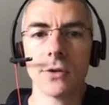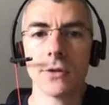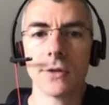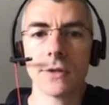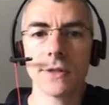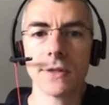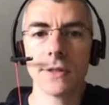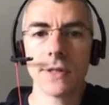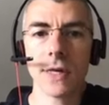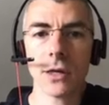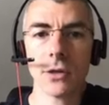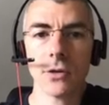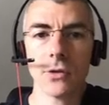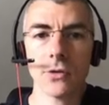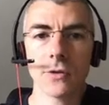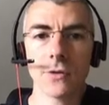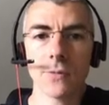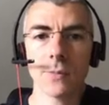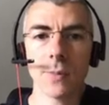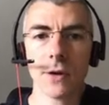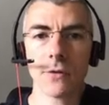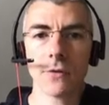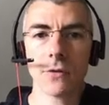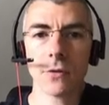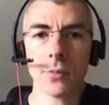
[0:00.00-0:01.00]
a
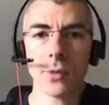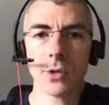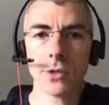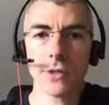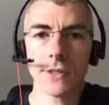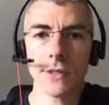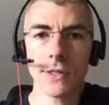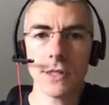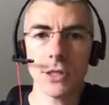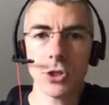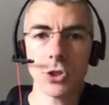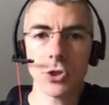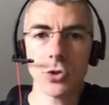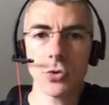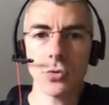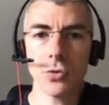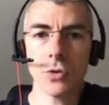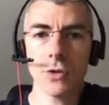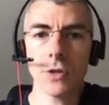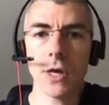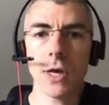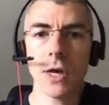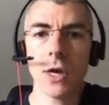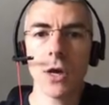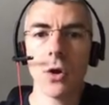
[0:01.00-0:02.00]
serious performance
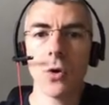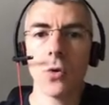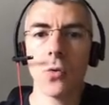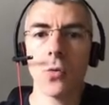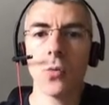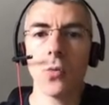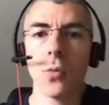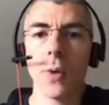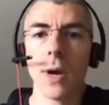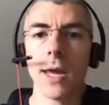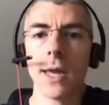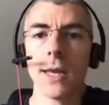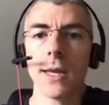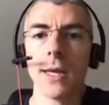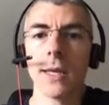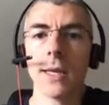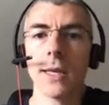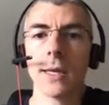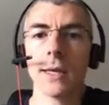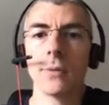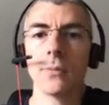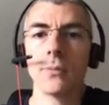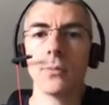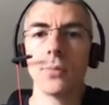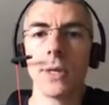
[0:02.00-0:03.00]
issues
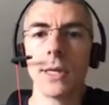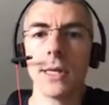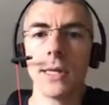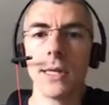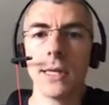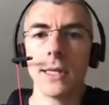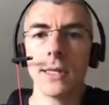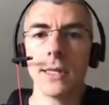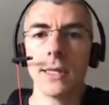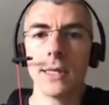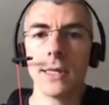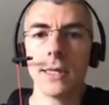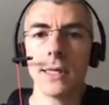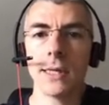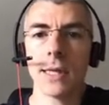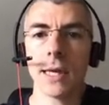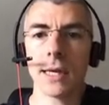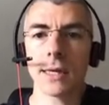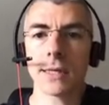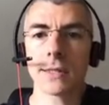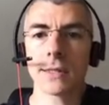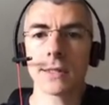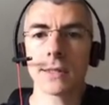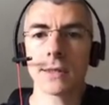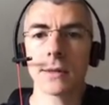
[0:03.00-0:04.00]
when building the
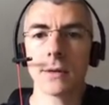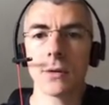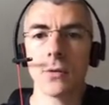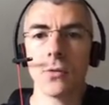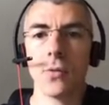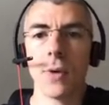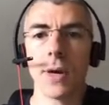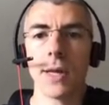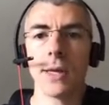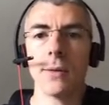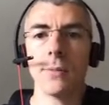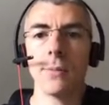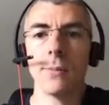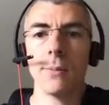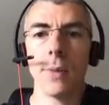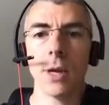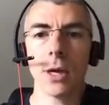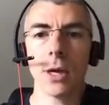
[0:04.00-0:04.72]
index, when